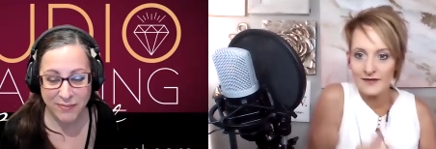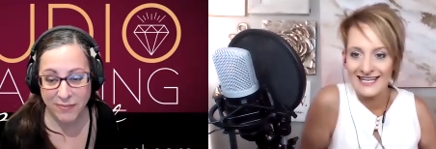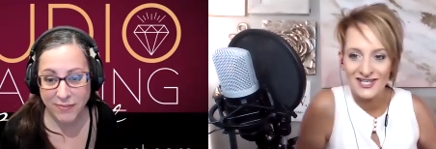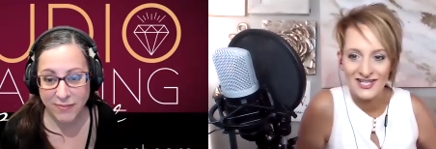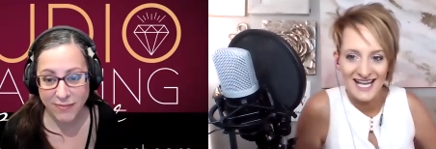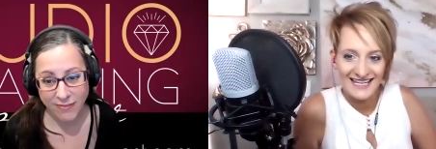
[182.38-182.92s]

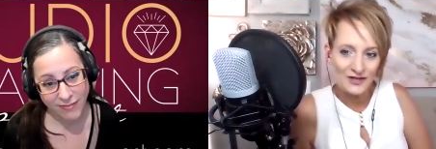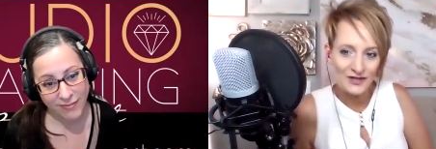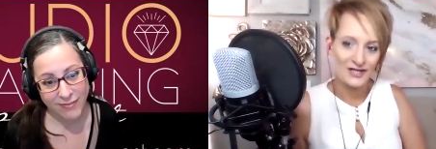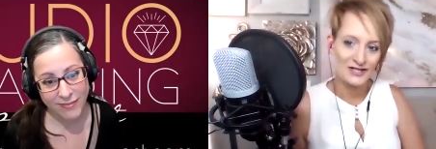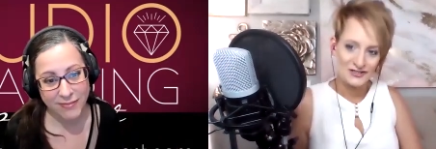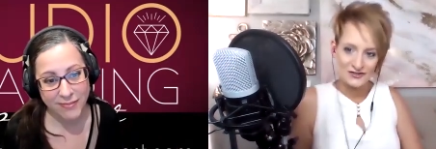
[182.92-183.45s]
Speaker 1: i could not
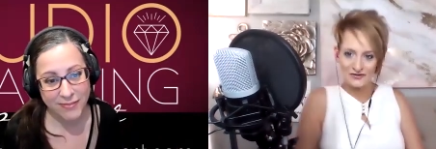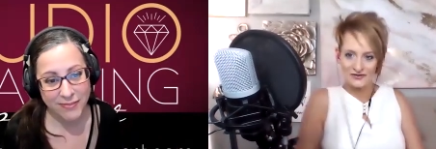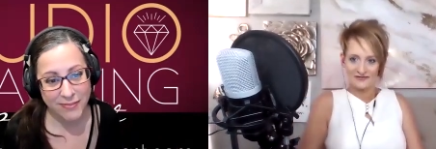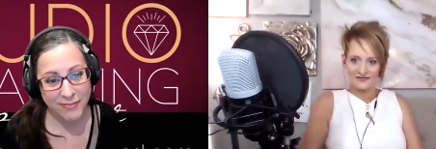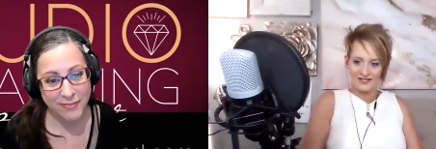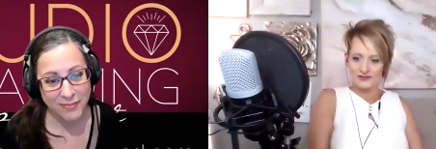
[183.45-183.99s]
carry a
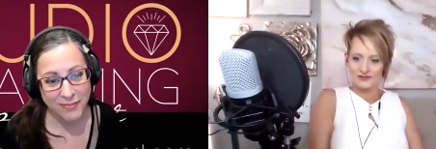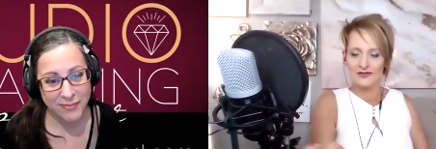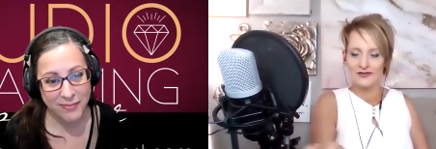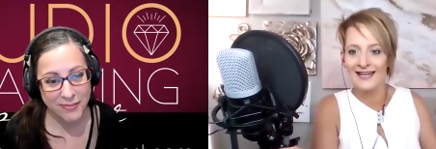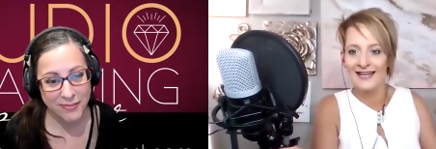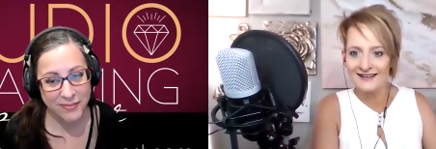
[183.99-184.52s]
tune if i
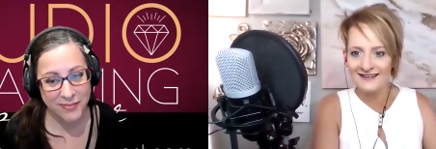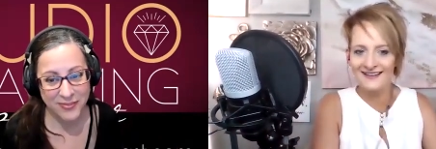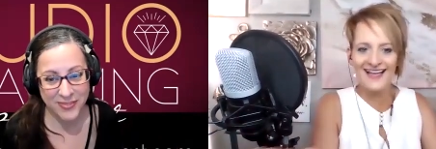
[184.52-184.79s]
tried